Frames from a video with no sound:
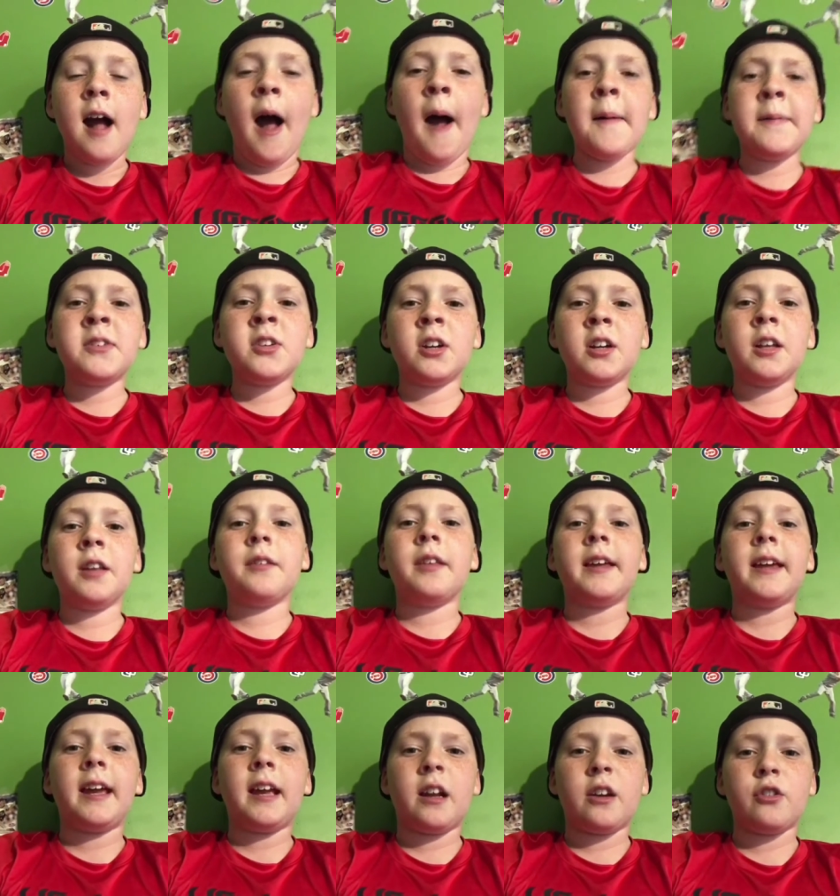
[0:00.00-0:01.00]
I'm talking
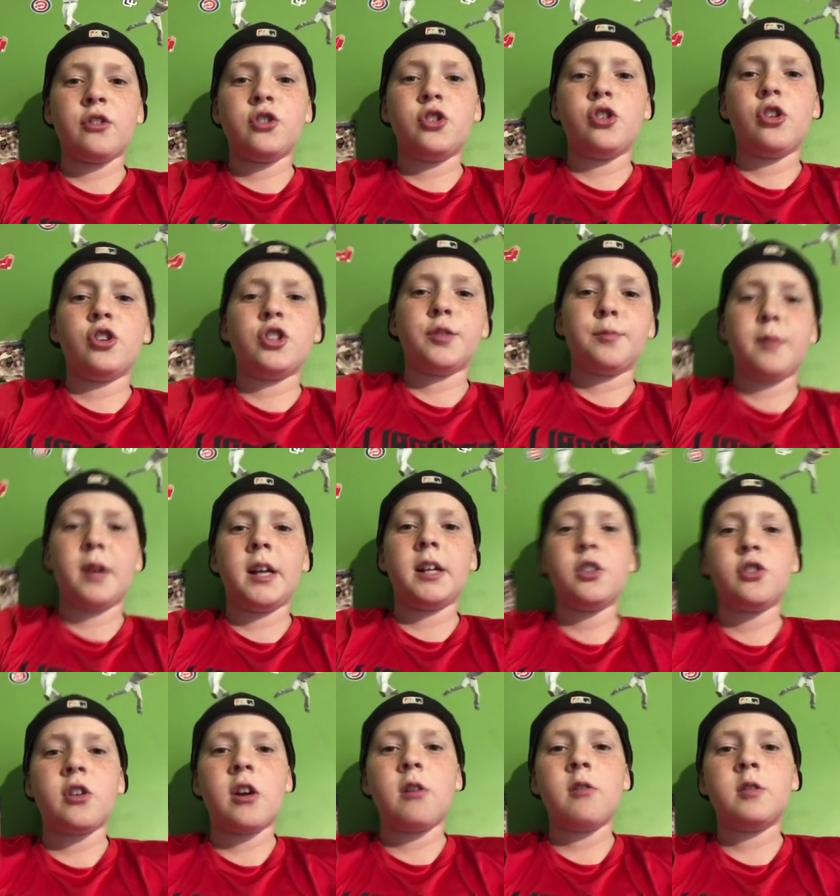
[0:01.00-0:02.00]
like Aaron Judge and
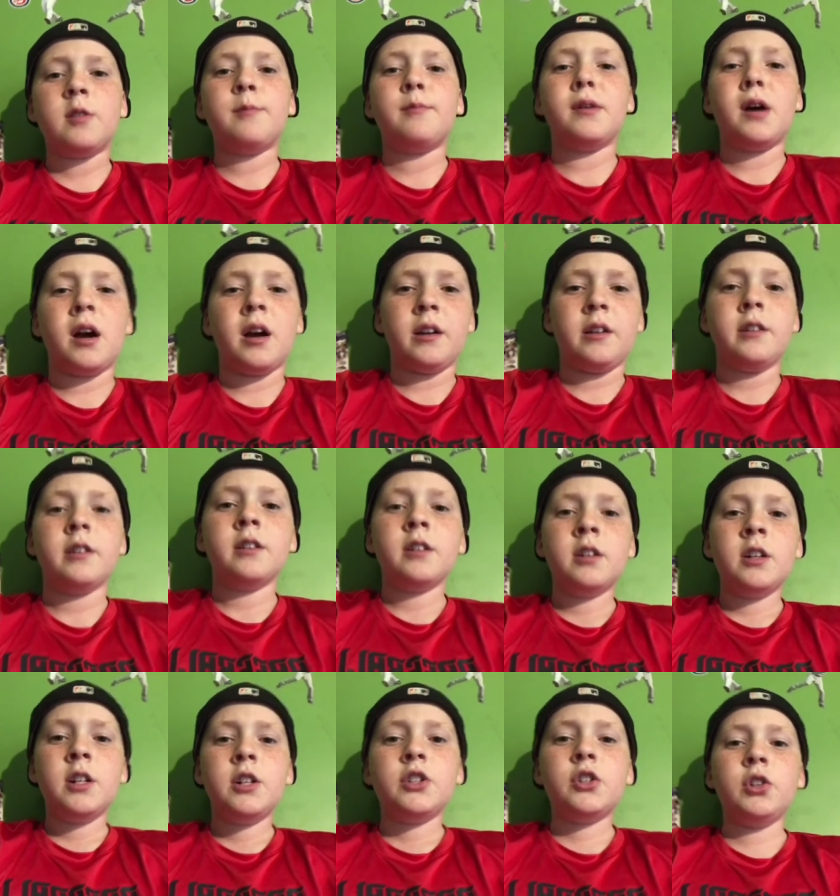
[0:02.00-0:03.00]
Mike Trout combined,
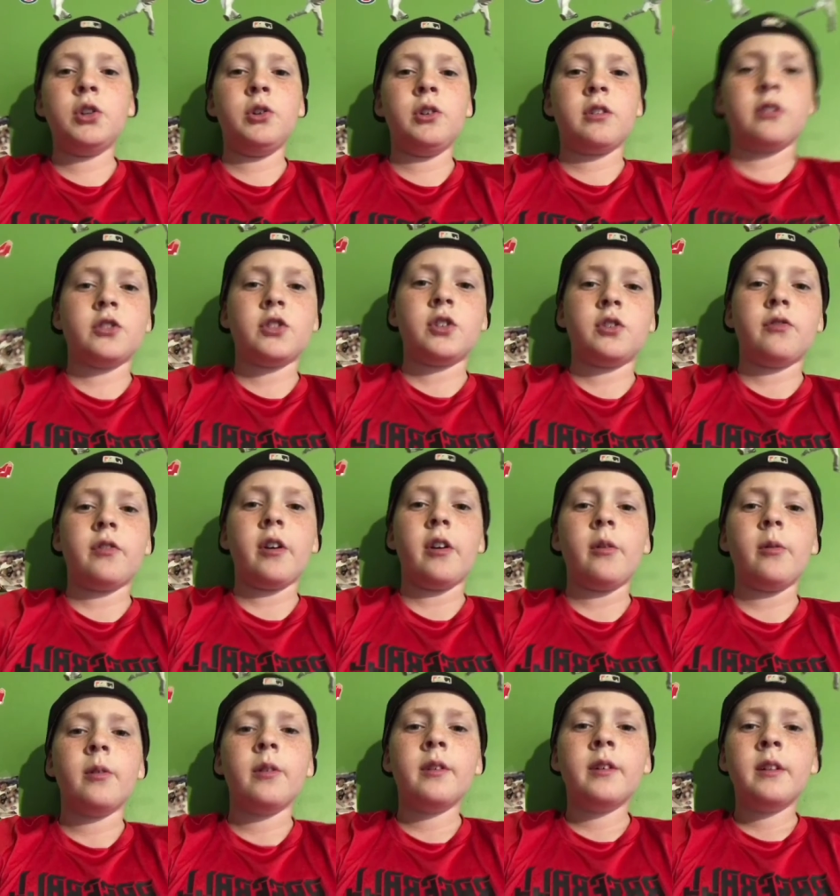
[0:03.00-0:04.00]
two years in a
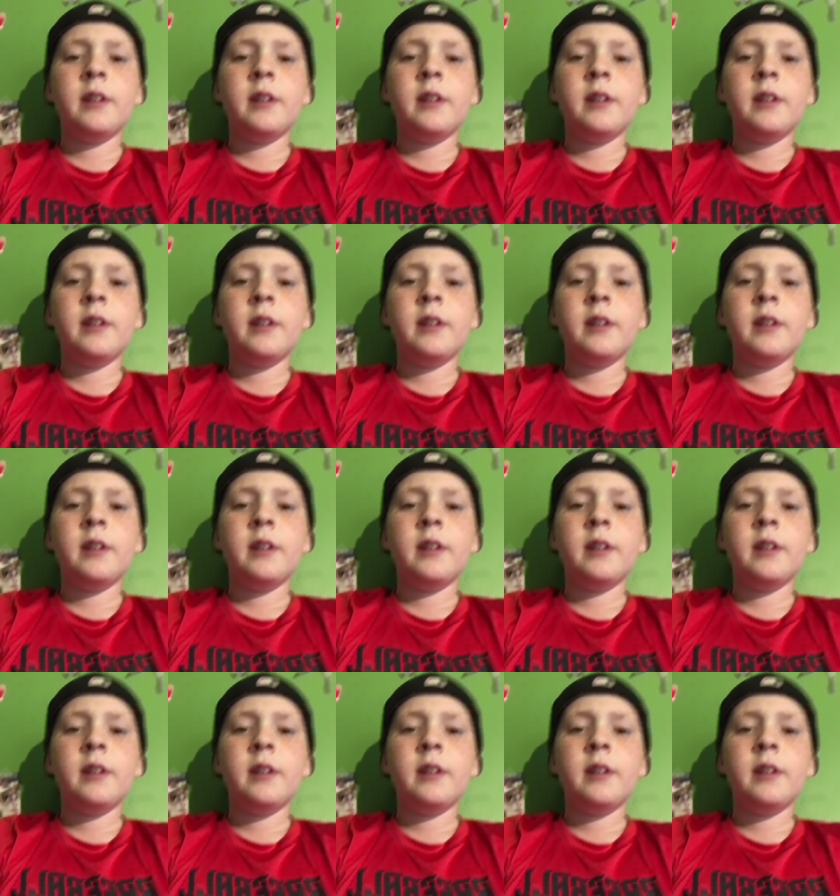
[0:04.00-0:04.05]
row,